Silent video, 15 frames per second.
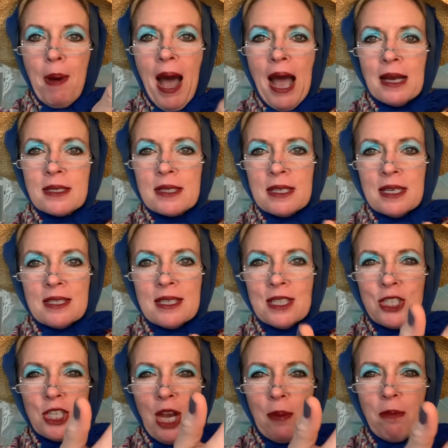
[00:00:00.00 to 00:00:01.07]
box is the
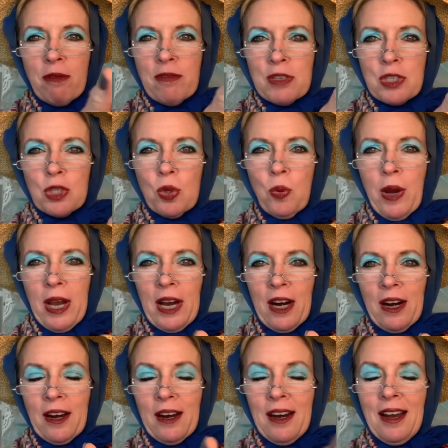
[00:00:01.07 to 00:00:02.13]
shape of a
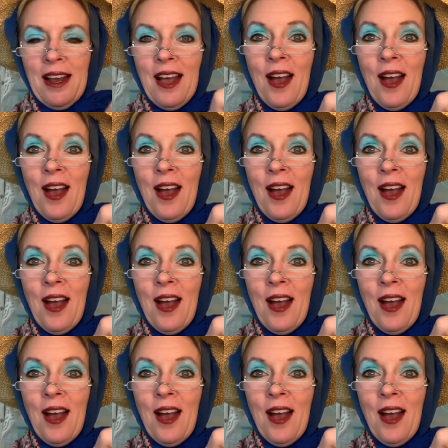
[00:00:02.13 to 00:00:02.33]
square.